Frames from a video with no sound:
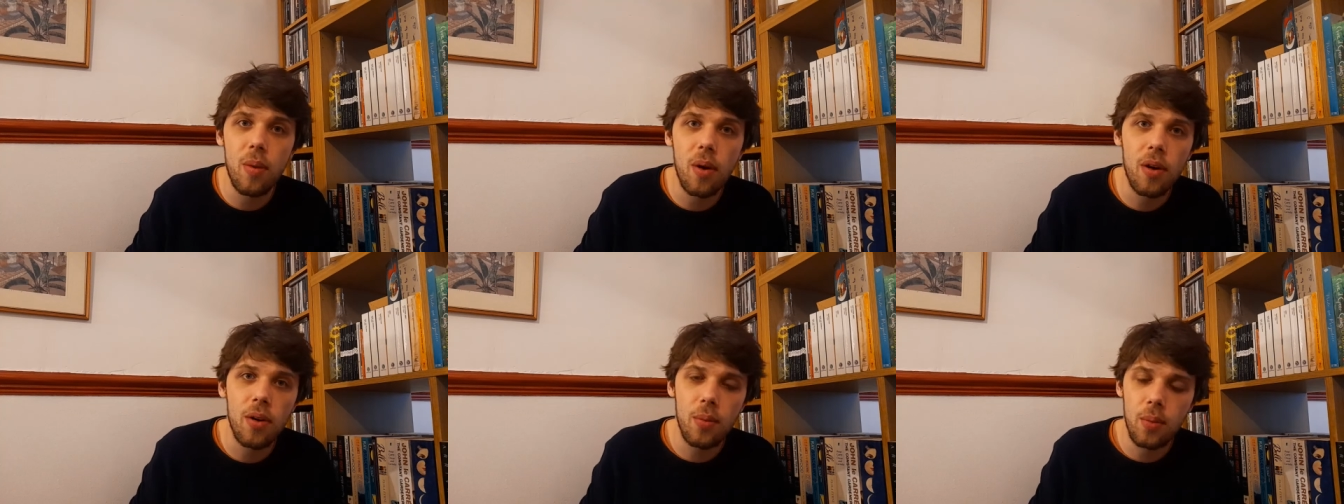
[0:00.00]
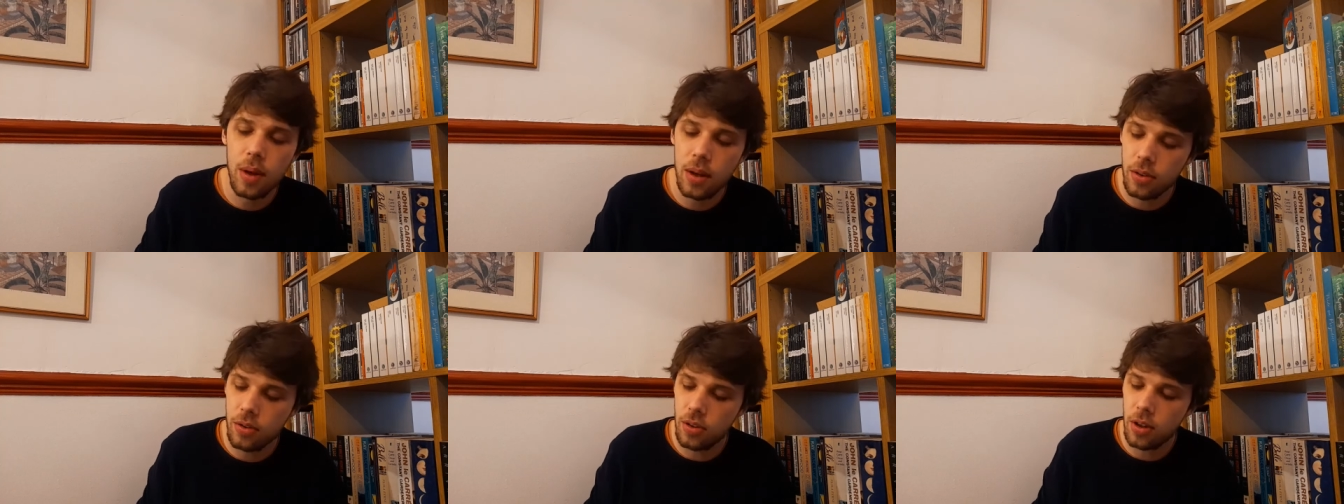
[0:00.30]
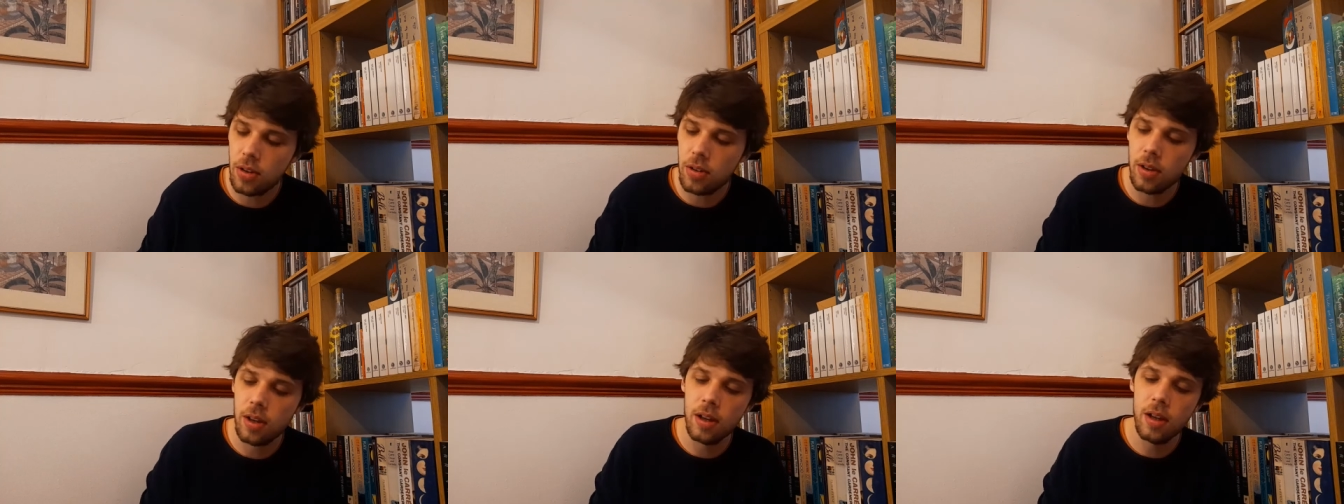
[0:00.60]
one, which
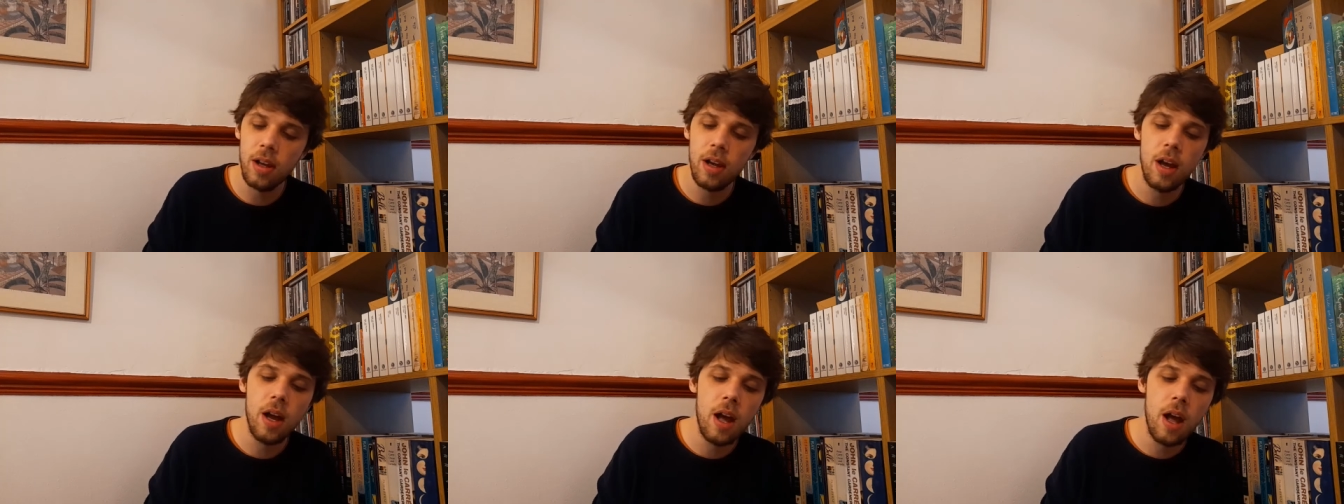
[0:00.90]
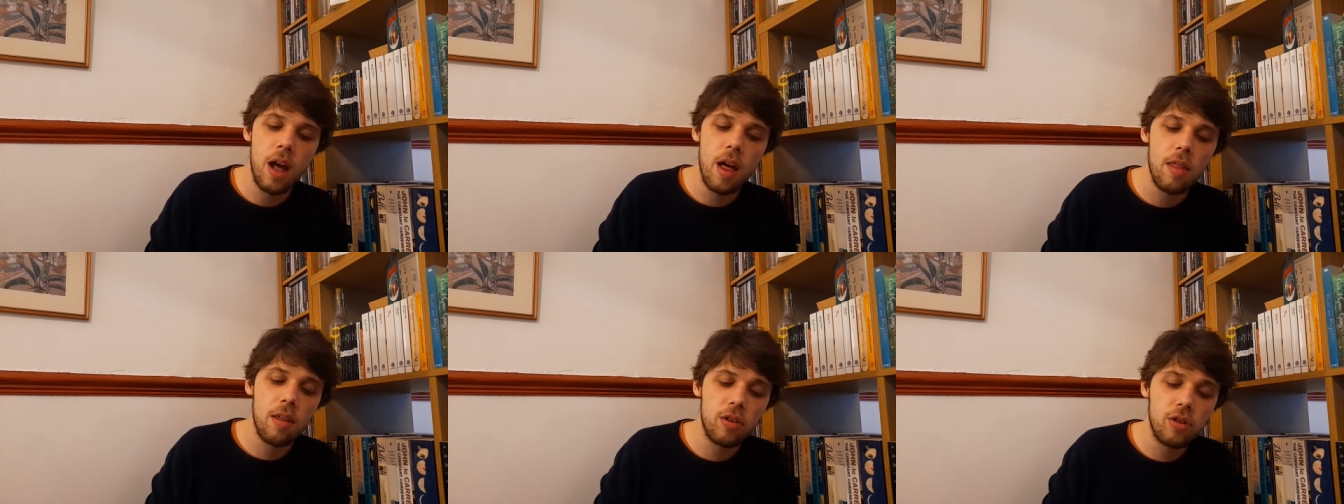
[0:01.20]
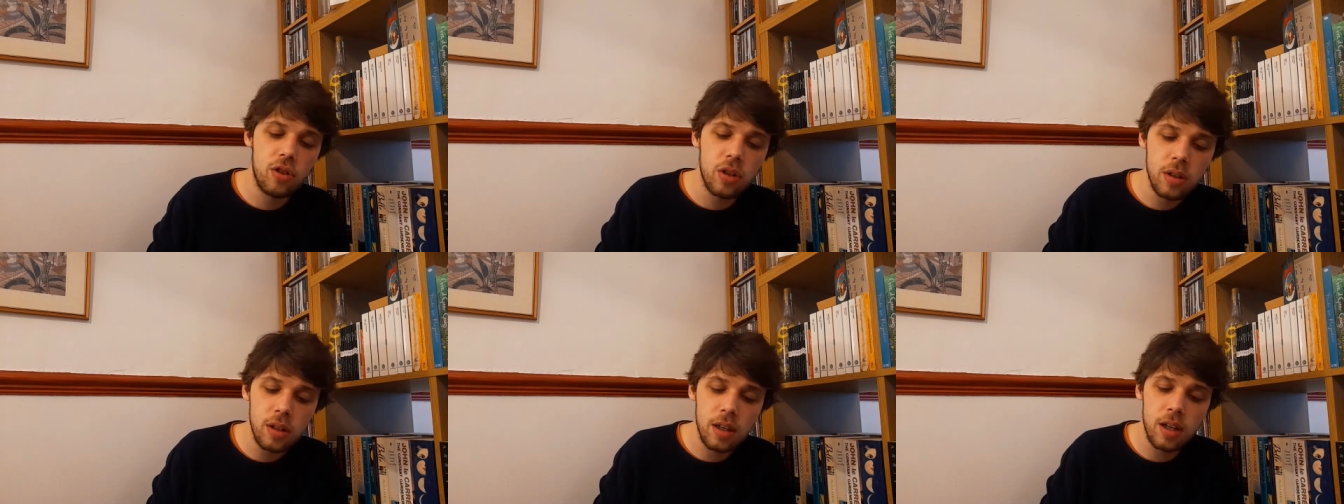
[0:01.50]
is the
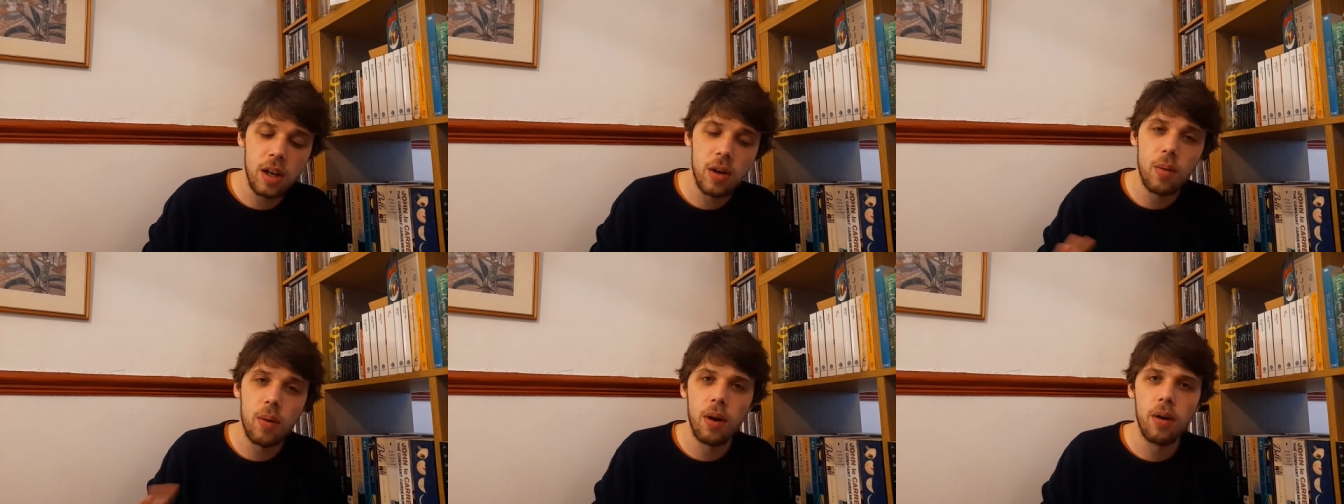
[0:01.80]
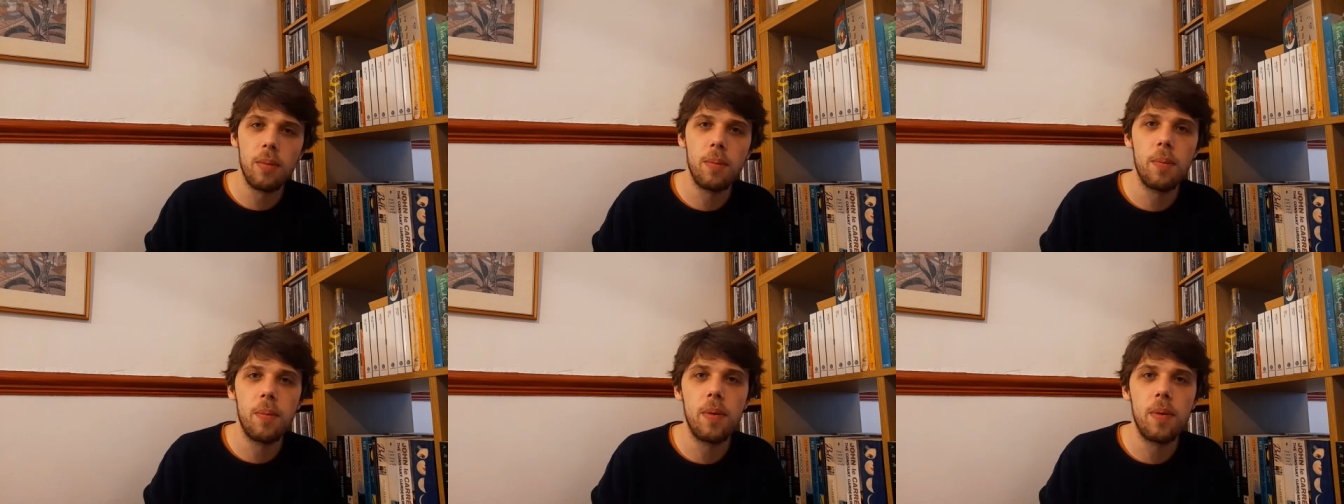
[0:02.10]
chunkier one,